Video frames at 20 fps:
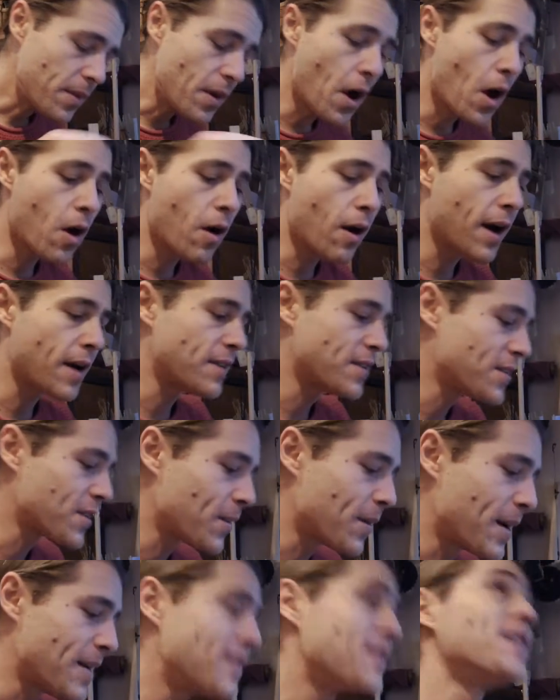Alright,
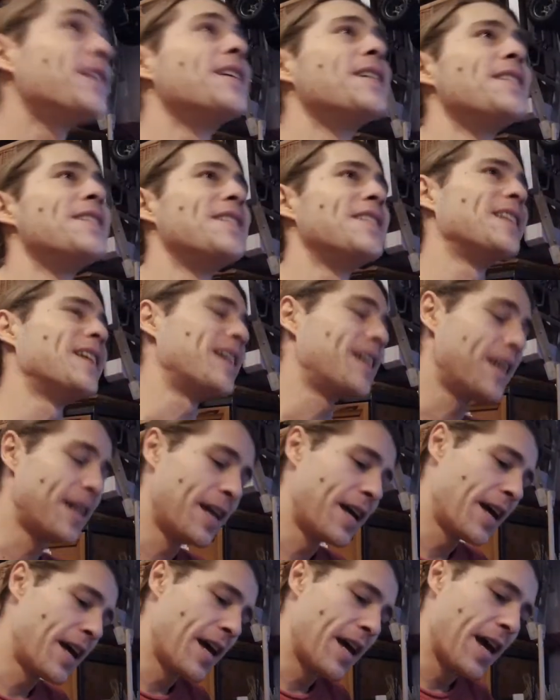so as you can see,
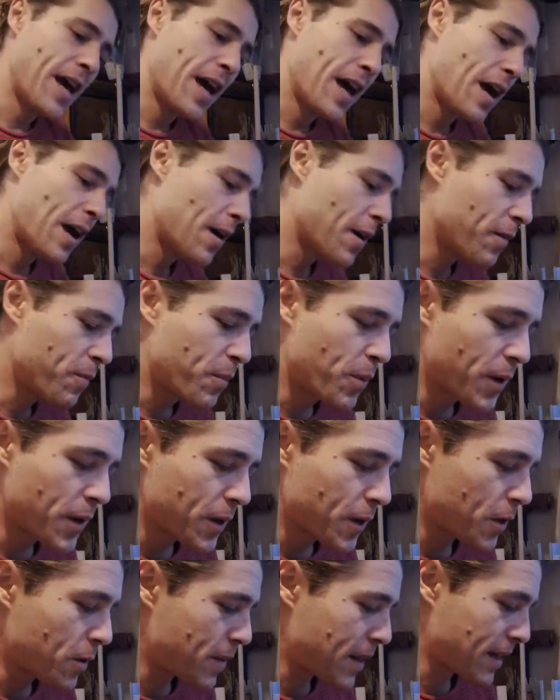I've put
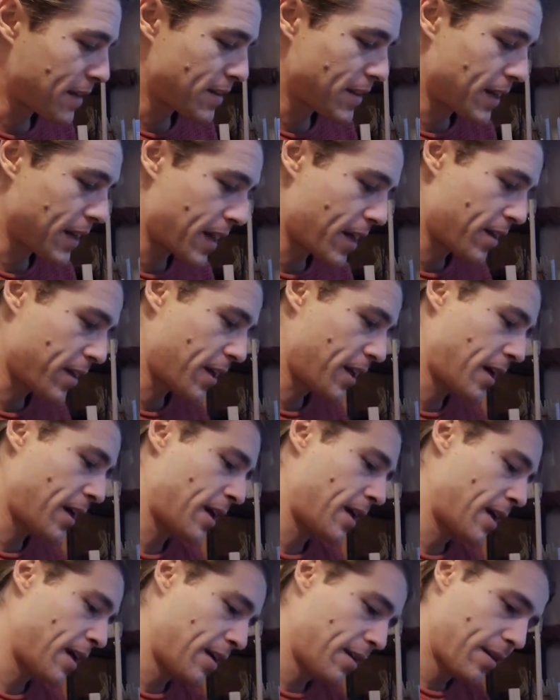it all back together
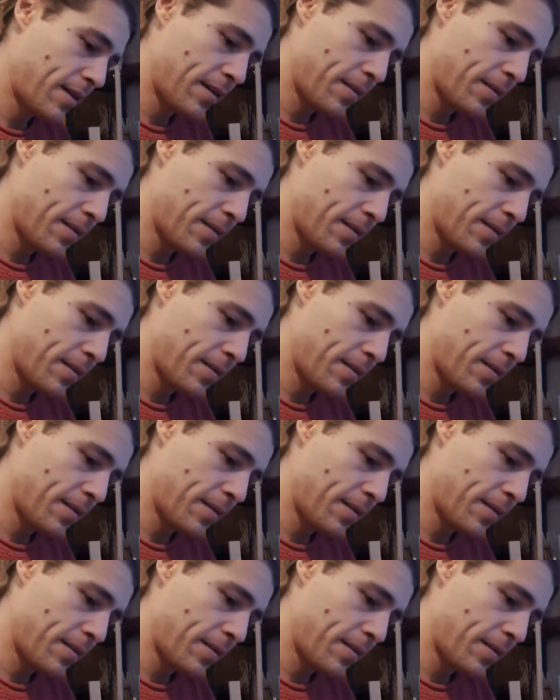here.